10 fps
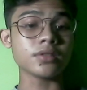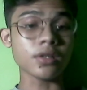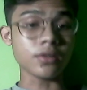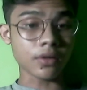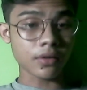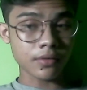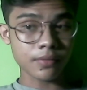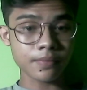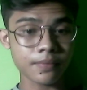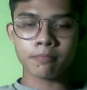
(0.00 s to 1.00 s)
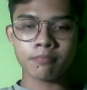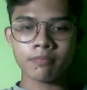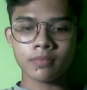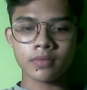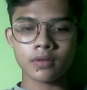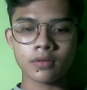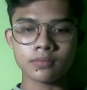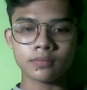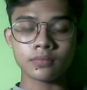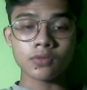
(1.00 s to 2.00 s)
Okay guys, we're gonna talk about of
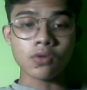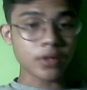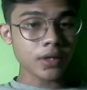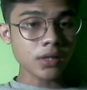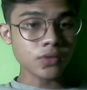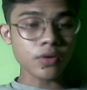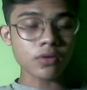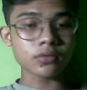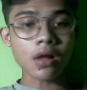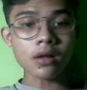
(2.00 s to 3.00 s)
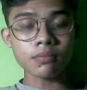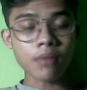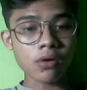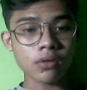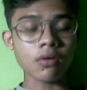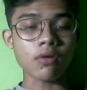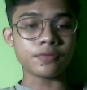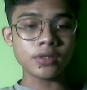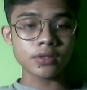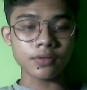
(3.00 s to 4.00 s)
these different 4 call for the
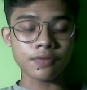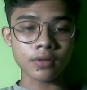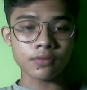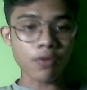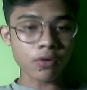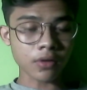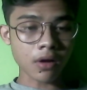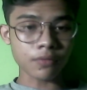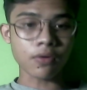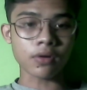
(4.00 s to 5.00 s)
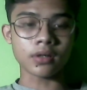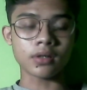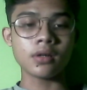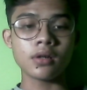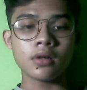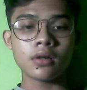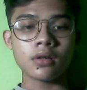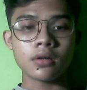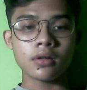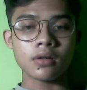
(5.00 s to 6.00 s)
level grades
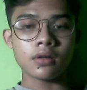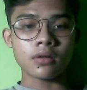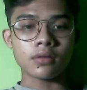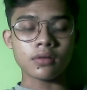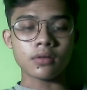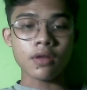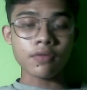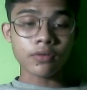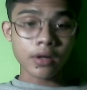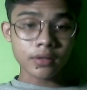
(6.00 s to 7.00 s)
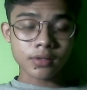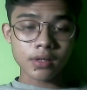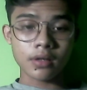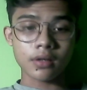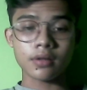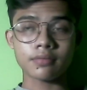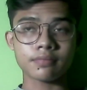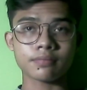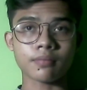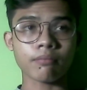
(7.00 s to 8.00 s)
in the high school in United
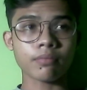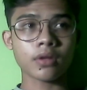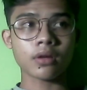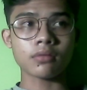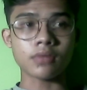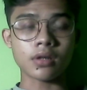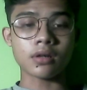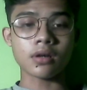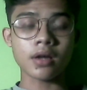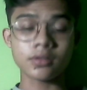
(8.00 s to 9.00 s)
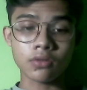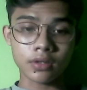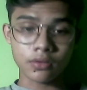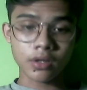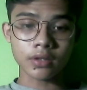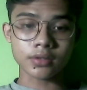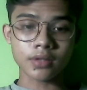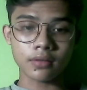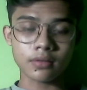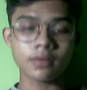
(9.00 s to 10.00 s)
States. For the
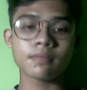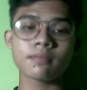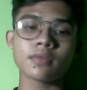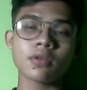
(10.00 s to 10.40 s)
first grade